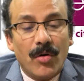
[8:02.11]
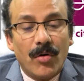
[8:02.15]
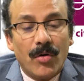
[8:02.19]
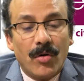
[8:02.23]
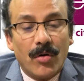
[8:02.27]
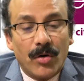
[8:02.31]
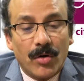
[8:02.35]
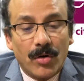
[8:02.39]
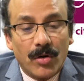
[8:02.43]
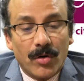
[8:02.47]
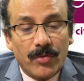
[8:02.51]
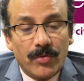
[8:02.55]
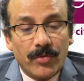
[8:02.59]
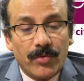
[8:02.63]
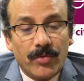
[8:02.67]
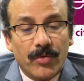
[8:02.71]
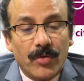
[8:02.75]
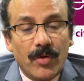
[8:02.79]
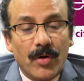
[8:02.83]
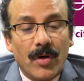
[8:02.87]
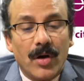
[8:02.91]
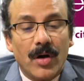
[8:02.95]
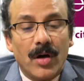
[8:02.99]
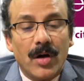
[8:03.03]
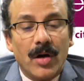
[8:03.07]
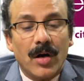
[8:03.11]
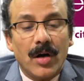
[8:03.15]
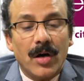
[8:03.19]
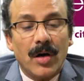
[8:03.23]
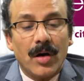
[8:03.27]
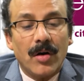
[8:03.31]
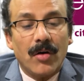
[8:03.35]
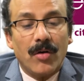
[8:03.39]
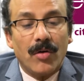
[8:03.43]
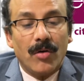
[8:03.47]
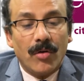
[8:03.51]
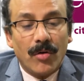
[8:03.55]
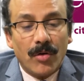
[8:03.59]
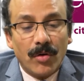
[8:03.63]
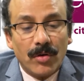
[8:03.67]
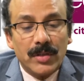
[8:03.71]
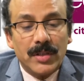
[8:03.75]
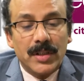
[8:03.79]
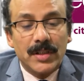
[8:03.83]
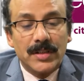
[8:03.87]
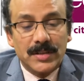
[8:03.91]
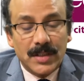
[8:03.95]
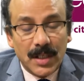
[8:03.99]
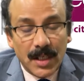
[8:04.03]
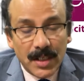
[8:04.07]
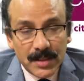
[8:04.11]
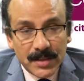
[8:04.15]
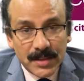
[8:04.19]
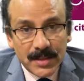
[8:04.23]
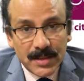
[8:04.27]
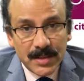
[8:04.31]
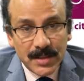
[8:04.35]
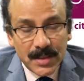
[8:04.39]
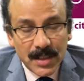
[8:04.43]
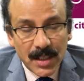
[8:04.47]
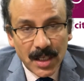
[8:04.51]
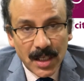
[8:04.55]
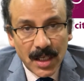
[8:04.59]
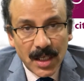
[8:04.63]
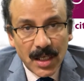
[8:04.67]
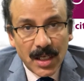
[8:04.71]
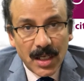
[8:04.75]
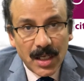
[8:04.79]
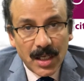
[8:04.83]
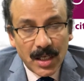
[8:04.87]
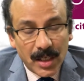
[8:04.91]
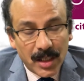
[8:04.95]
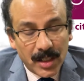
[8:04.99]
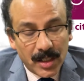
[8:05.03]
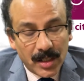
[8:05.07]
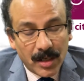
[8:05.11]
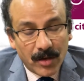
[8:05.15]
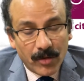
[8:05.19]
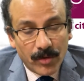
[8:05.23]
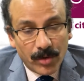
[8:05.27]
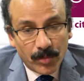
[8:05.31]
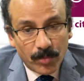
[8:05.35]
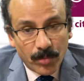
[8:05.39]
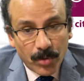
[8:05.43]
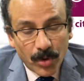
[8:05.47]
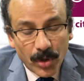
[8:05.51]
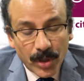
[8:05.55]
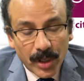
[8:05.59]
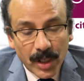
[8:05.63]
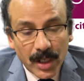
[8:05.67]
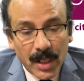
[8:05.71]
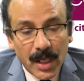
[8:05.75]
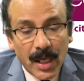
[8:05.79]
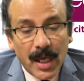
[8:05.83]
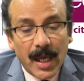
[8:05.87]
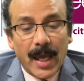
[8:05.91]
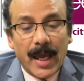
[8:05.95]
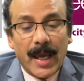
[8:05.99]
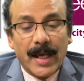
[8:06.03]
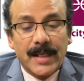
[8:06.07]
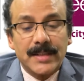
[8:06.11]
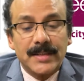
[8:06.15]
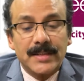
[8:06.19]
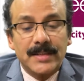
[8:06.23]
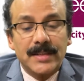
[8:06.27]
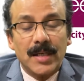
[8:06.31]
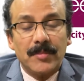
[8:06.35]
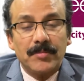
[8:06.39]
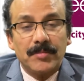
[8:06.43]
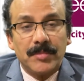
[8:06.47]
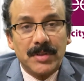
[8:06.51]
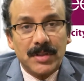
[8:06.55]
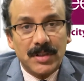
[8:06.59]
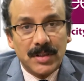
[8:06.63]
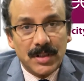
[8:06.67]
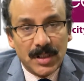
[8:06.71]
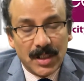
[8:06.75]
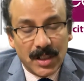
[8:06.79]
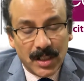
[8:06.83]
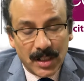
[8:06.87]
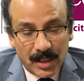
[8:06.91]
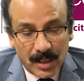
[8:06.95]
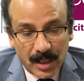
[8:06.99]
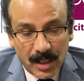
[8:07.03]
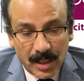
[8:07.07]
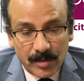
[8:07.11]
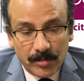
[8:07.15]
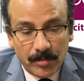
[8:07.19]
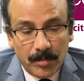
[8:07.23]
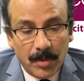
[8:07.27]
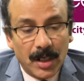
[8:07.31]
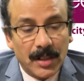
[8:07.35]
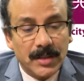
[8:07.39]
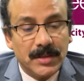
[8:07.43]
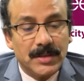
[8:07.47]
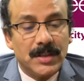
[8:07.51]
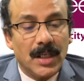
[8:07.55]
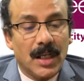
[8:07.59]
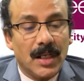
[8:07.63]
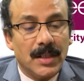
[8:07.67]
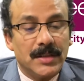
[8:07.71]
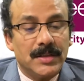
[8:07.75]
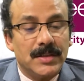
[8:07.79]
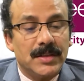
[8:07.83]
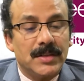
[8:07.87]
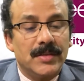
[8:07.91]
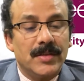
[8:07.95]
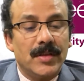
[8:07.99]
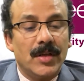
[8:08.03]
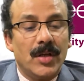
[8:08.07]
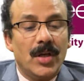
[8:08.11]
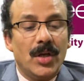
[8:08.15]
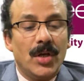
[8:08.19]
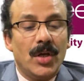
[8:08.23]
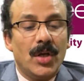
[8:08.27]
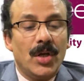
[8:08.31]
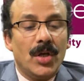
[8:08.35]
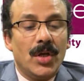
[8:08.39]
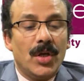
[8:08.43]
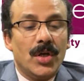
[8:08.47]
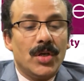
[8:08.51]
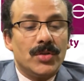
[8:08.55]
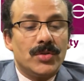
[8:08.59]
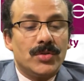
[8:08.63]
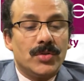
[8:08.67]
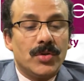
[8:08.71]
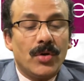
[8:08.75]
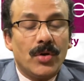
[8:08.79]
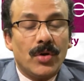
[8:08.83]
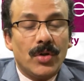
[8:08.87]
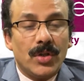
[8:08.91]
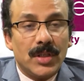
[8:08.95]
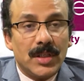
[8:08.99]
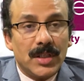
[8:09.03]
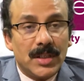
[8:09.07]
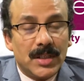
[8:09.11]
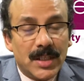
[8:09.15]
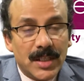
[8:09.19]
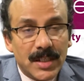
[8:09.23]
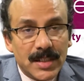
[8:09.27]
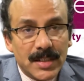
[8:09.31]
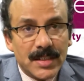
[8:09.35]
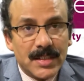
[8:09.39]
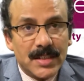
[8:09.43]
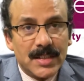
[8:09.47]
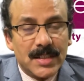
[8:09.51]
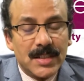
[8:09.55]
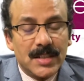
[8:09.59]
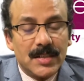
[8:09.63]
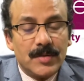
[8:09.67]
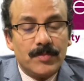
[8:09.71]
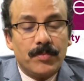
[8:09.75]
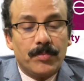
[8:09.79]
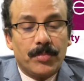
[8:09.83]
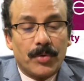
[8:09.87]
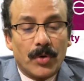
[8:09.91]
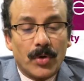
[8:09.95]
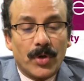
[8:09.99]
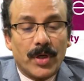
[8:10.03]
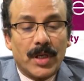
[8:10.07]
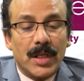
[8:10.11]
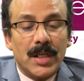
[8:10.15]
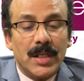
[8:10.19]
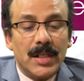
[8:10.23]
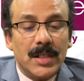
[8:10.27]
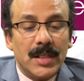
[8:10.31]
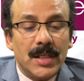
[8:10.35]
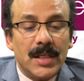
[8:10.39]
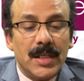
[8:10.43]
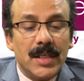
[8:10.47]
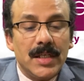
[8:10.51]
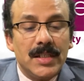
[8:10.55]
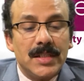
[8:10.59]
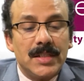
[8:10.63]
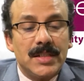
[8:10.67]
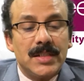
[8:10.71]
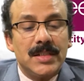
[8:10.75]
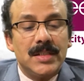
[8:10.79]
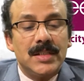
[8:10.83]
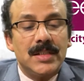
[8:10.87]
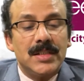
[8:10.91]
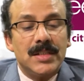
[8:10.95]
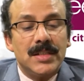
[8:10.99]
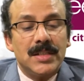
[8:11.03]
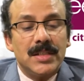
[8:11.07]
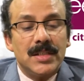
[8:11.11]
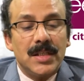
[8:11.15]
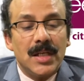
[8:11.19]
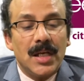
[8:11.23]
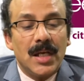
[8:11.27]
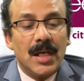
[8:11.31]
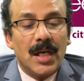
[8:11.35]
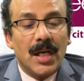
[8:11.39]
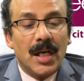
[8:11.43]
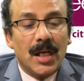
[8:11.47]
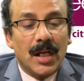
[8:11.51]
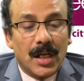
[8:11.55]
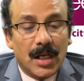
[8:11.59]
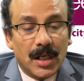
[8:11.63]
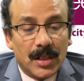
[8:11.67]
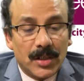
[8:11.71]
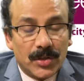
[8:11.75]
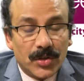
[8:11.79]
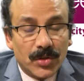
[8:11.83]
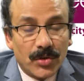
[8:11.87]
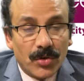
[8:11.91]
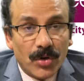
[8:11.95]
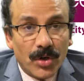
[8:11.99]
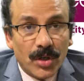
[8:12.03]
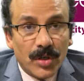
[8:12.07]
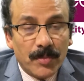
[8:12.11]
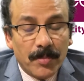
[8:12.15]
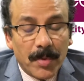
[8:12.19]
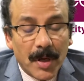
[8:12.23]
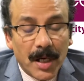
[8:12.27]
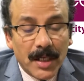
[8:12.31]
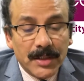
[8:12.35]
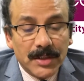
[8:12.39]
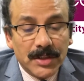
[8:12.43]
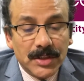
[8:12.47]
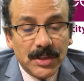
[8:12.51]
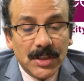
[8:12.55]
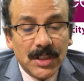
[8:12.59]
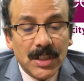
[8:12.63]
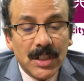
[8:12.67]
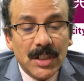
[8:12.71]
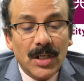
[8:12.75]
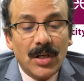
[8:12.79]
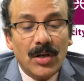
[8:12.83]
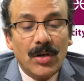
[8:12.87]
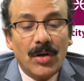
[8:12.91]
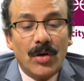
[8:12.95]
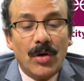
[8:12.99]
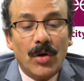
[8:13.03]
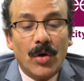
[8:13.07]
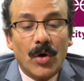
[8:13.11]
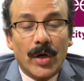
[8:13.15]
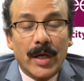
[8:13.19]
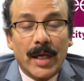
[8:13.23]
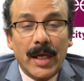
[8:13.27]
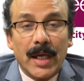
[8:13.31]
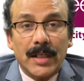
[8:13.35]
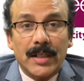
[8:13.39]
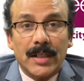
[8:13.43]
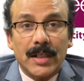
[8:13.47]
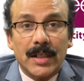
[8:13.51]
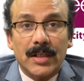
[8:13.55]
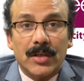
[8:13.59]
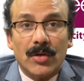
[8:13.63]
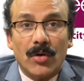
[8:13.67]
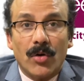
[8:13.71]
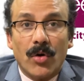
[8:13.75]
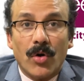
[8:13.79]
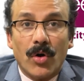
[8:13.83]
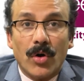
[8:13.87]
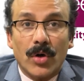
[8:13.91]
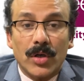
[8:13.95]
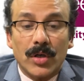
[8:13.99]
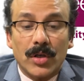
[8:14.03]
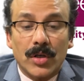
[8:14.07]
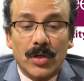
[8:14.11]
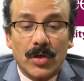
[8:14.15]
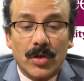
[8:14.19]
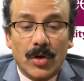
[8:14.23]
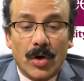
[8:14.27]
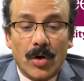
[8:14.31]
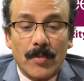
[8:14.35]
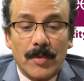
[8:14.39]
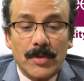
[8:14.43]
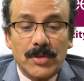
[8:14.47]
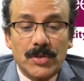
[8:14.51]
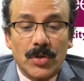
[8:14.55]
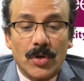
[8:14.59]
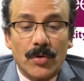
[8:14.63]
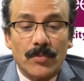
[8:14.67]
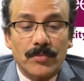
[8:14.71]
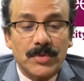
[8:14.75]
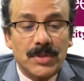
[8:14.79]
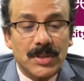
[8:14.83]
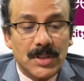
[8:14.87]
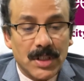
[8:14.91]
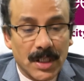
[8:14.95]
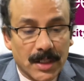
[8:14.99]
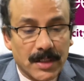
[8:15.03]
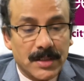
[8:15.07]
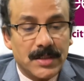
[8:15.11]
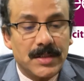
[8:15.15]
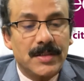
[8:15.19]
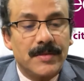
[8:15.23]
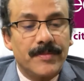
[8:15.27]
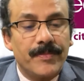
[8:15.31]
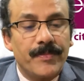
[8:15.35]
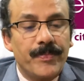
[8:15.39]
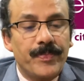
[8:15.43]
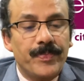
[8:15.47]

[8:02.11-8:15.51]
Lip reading: all the cells in our body except red blood cells. So this protein is controlled by gene located on chromosome 6.